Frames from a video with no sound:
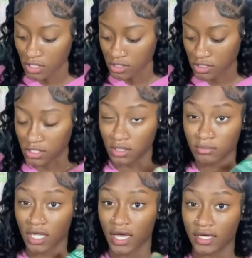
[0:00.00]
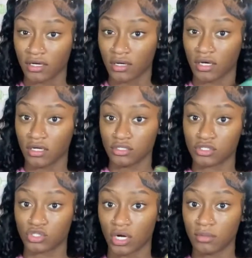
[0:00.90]
Some like a
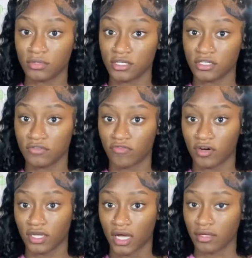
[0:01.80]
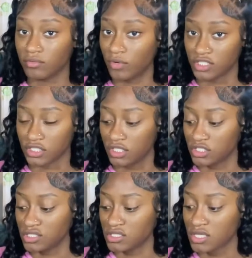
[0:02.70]
scrubber for like washing
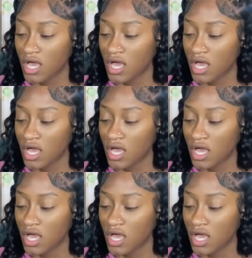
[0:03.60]
dishes.